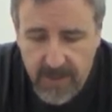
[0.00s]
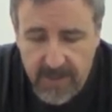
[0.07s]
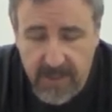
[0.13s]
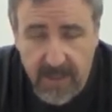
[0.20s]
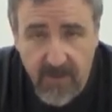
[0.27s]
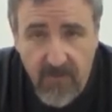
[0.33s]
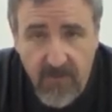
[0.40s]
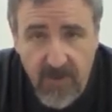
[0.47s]
is
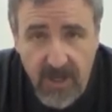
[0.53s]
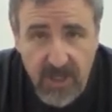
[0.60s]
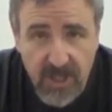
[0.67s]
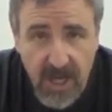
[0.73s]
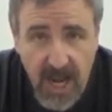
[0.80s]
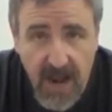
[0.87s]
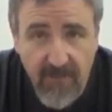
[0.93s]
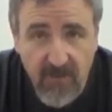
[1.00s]
that the
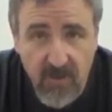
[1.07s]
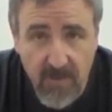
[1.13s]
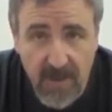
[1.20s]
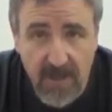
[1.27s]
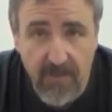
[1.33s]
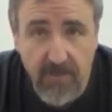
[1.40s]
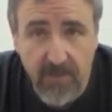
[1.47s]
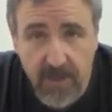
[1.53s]
fish have to
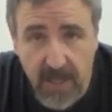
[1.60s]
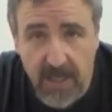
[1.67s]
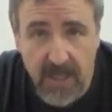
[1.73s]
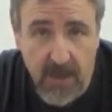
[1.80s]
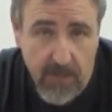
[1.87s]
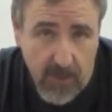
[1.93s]
be completely